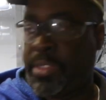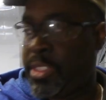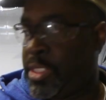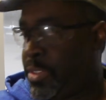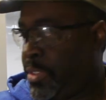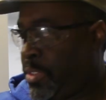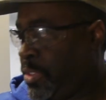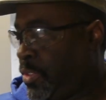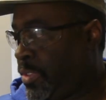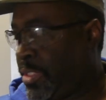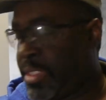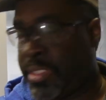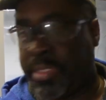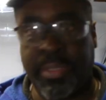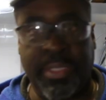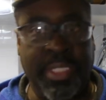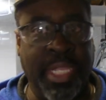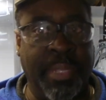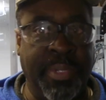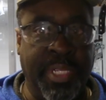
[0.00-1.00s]
And you can use
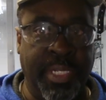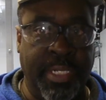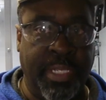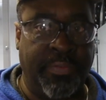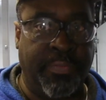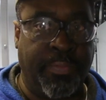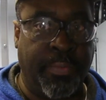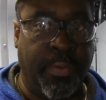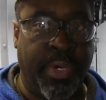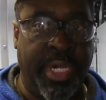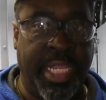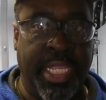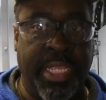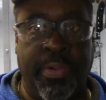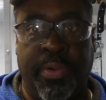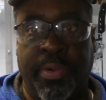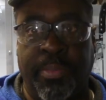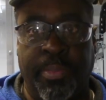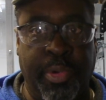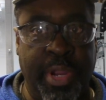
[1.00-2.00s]
W D
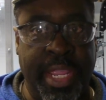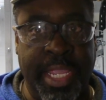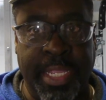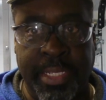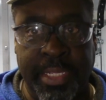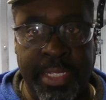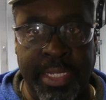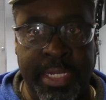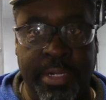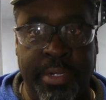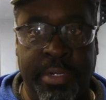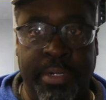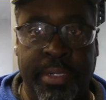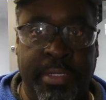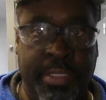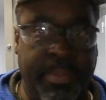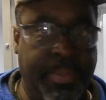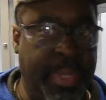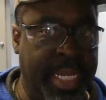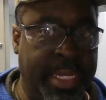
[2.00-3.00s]
forty or brake
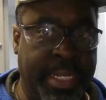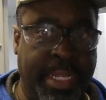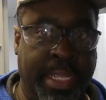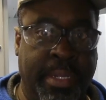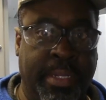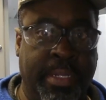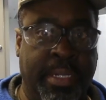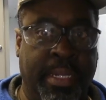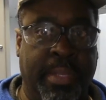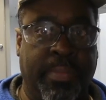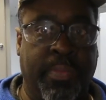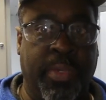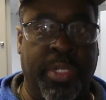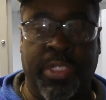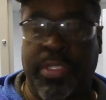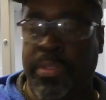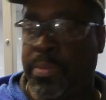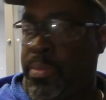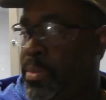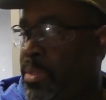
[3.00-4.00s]
cleaner, depending on on
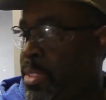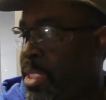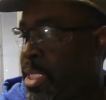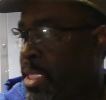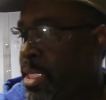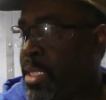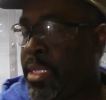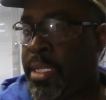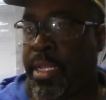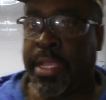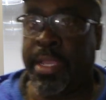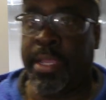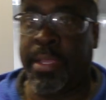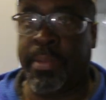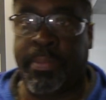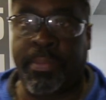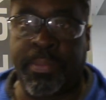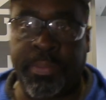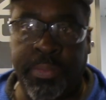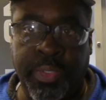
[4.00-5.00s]
what you
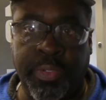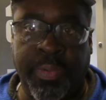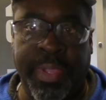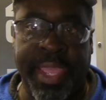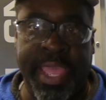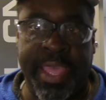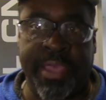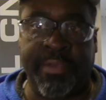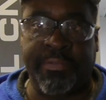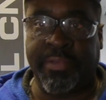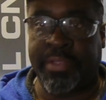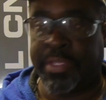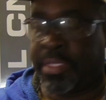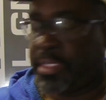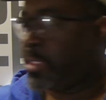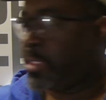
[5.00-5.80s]
um, you have.